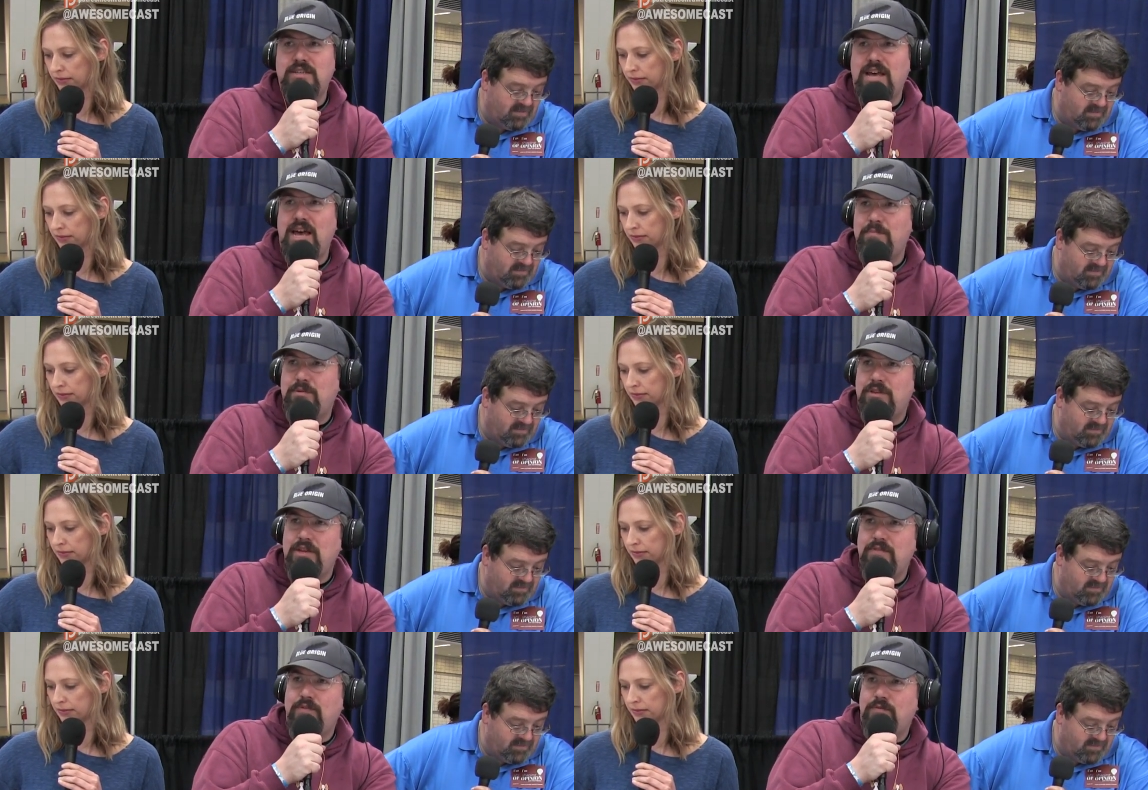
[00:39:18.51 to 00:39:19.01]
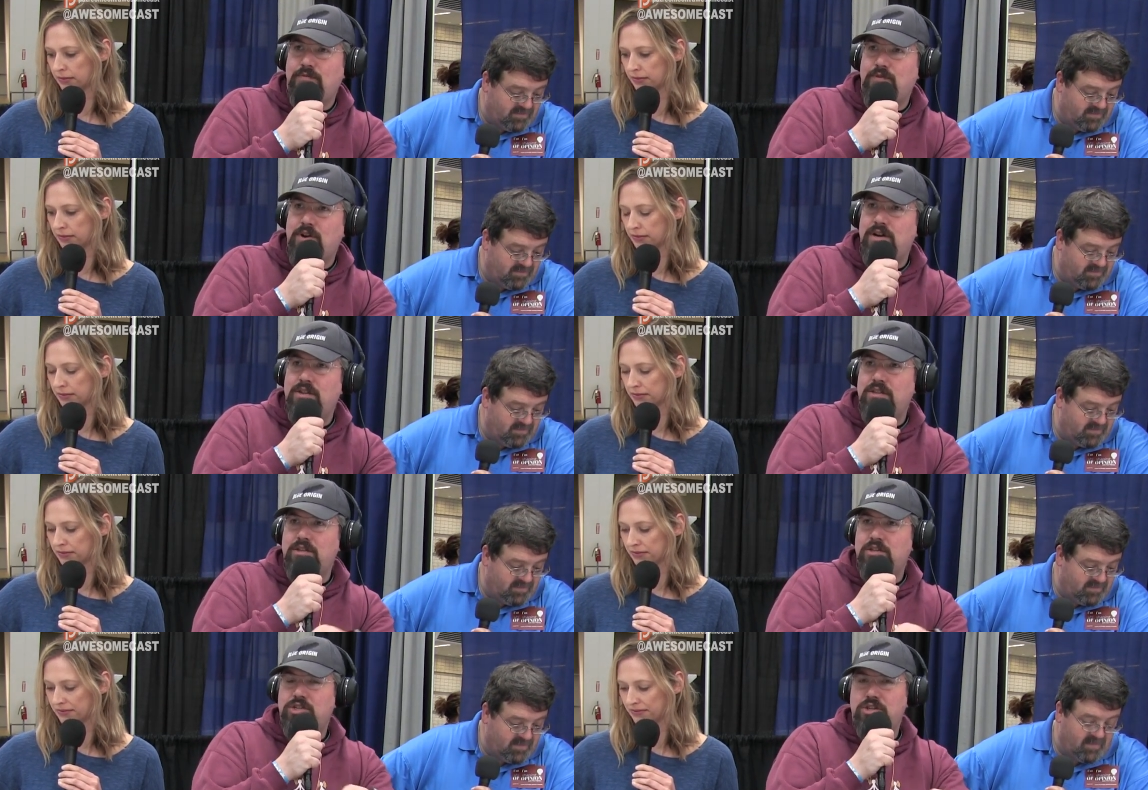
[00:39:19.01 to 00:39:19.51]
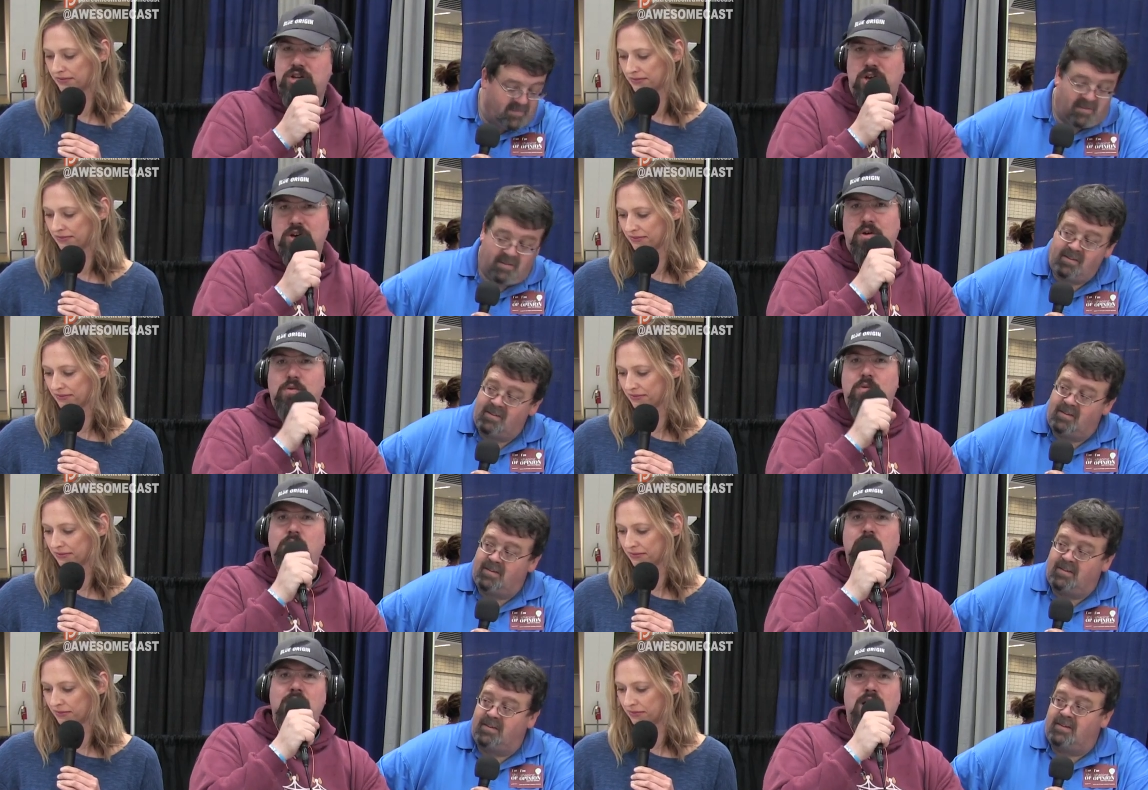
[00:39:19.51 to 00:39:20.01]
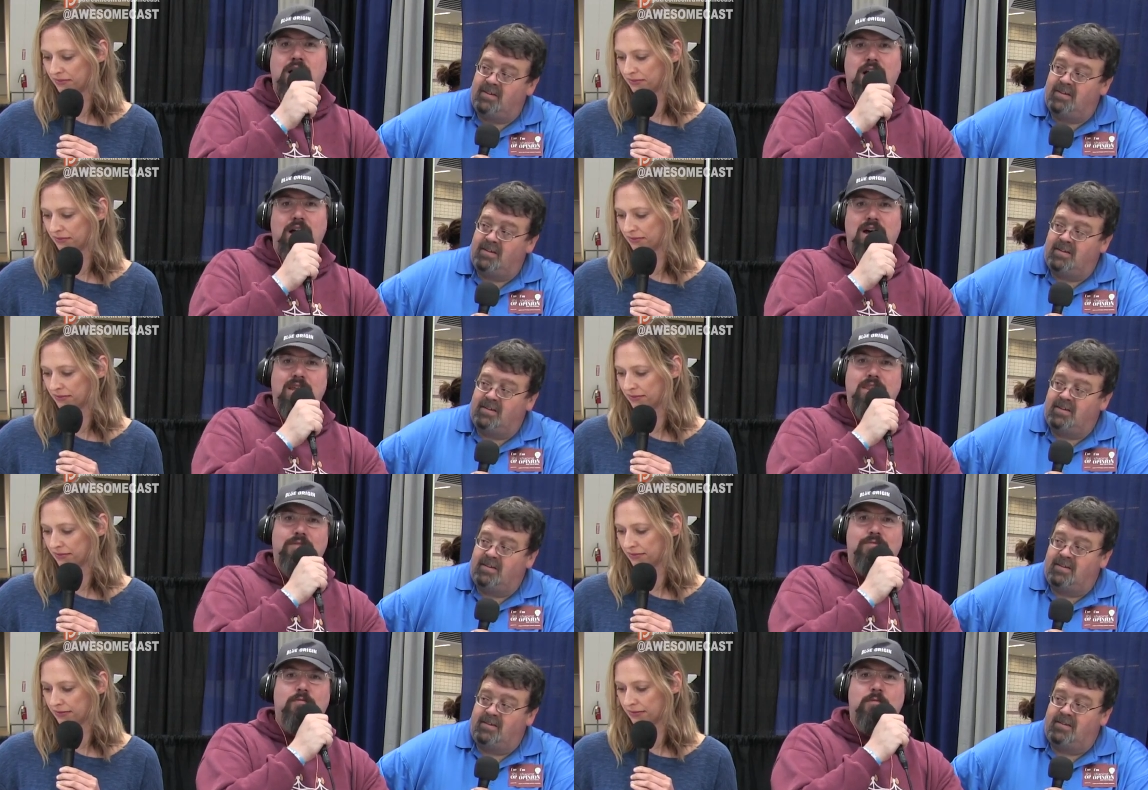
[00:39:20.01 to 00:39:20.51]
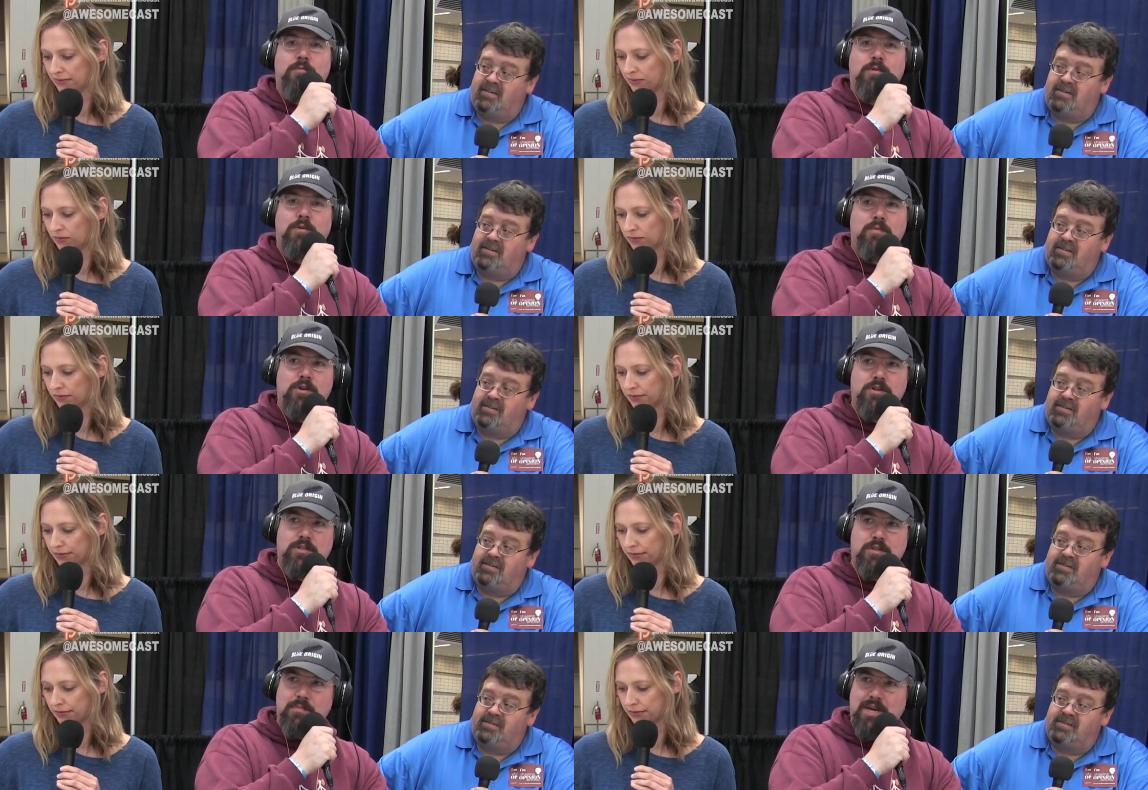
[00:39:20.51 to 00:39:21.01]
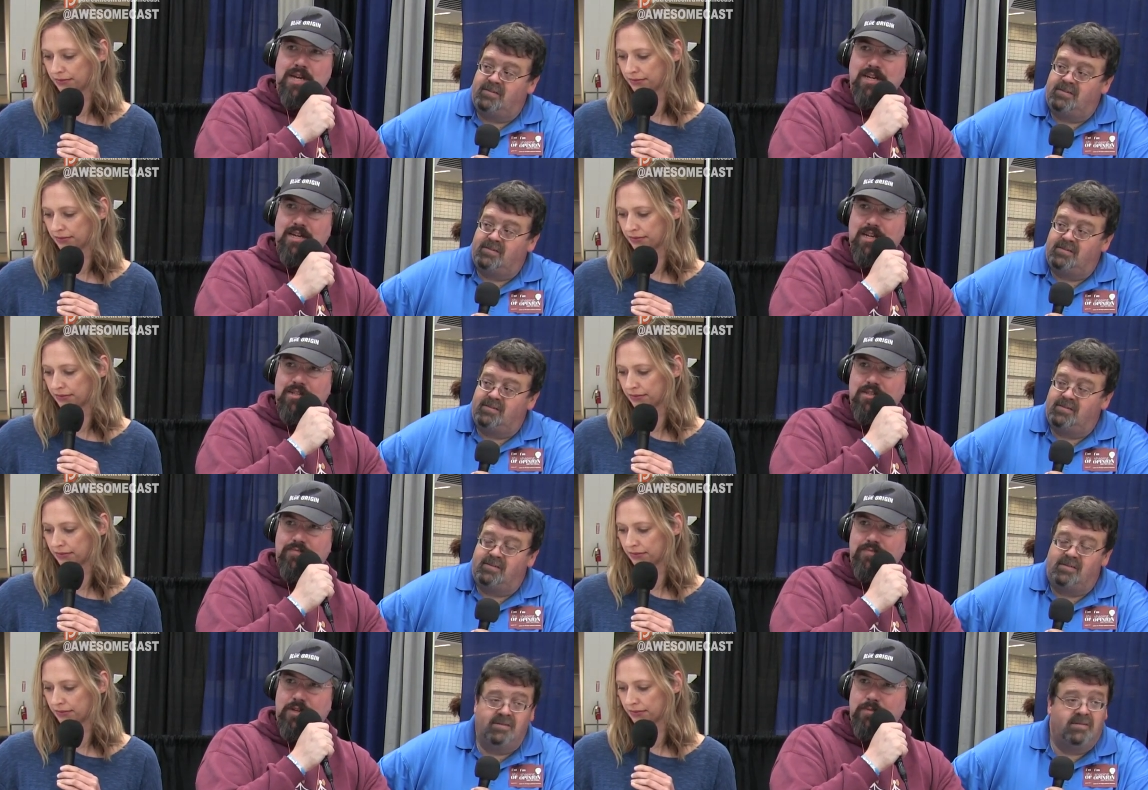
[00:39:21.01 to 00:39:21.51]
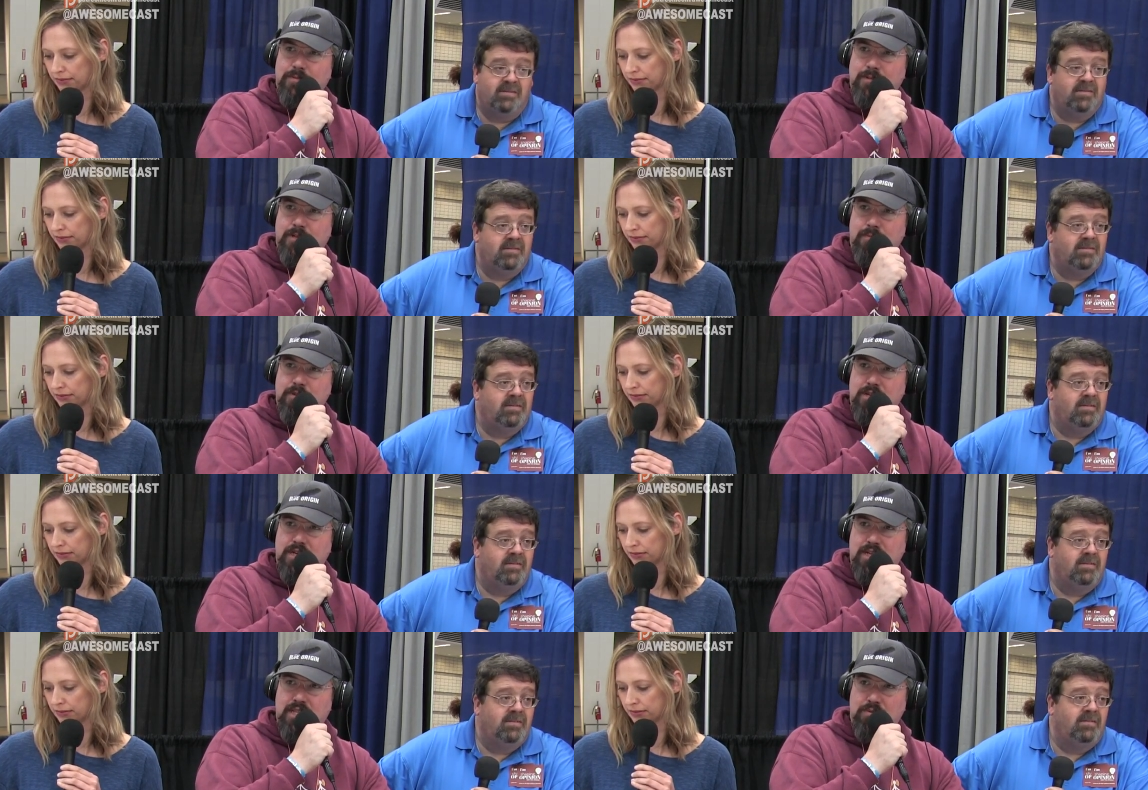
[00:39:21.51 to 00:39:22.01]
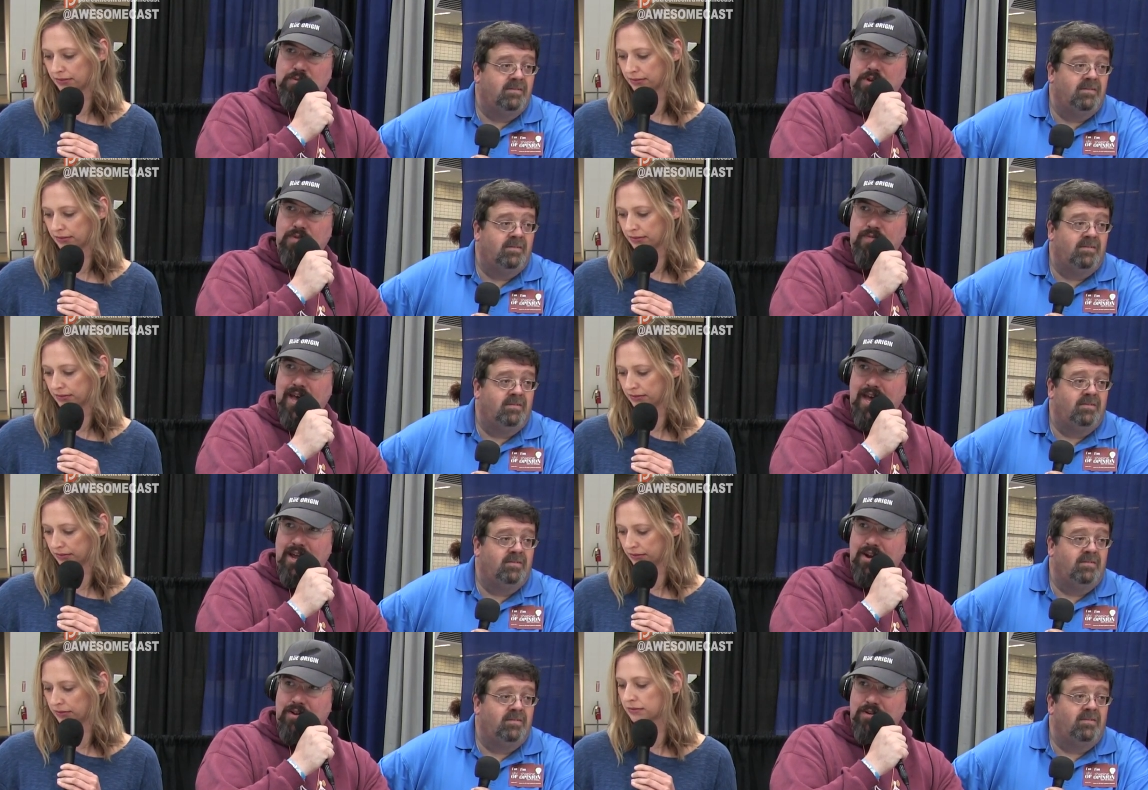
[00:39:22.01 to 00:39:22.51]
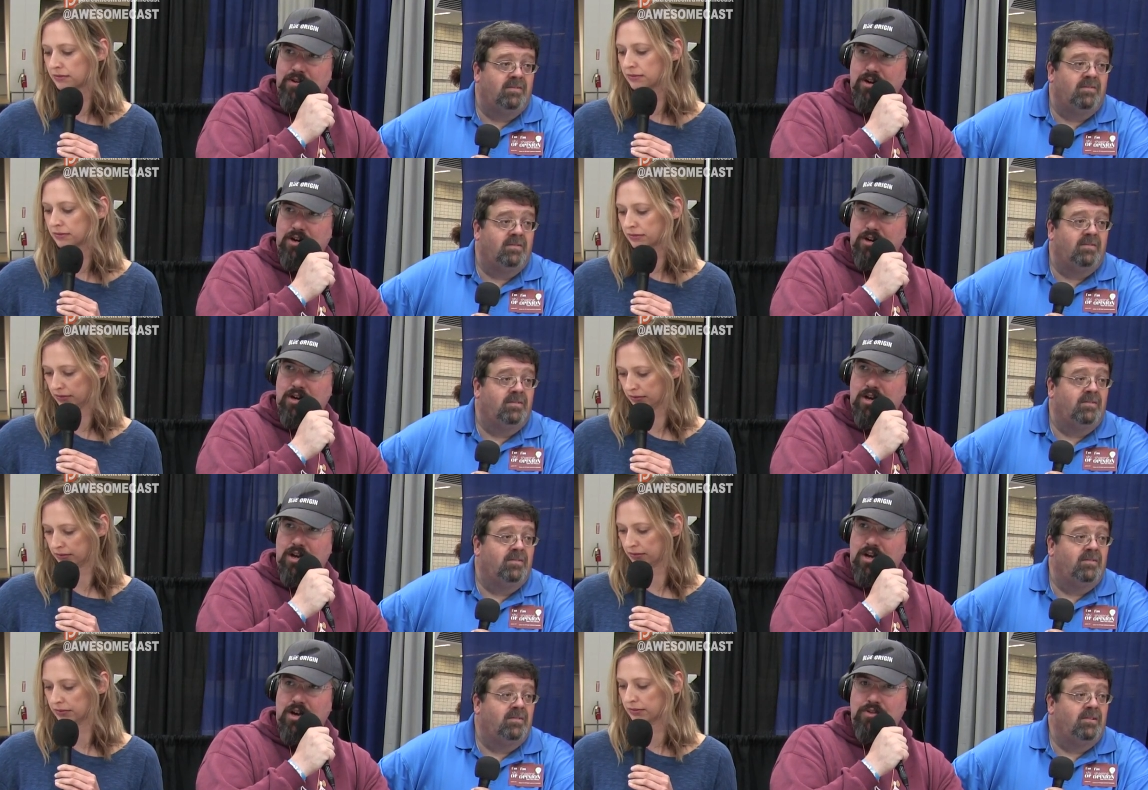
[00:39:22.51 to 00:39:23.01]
Speaker 1: I believe a friend of the show, uh, the former Rosa Mendes of WWE that we've had on our uh,